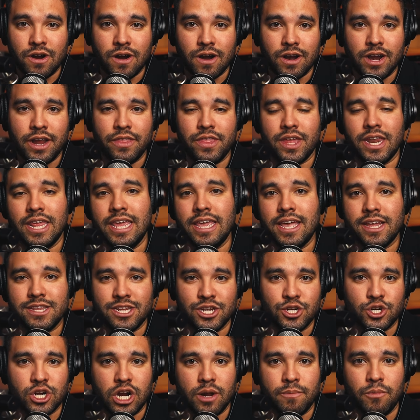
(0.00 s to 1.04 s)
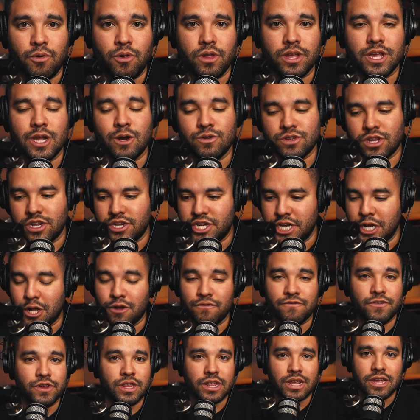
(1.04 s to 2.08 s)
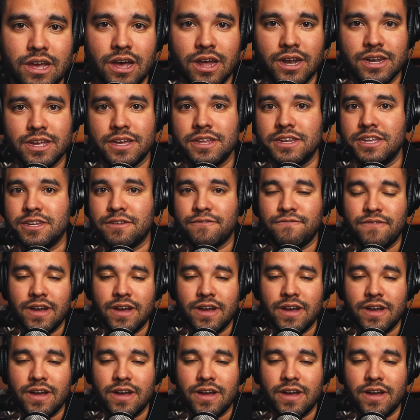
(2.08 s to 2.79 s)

car, and then he gets in trouble and goes to jail for the gun because he's a